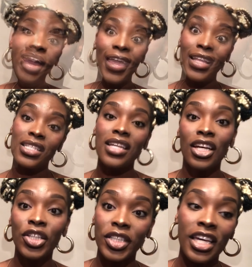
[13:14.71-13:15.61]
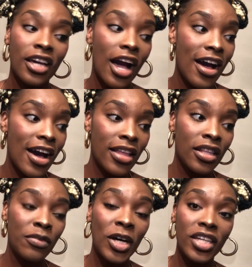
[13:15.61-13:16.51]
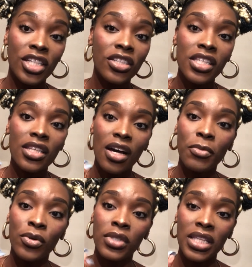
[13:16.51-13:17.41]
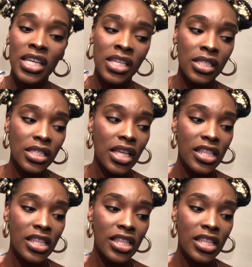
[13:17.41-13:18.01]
And another thing I love about each of these couples is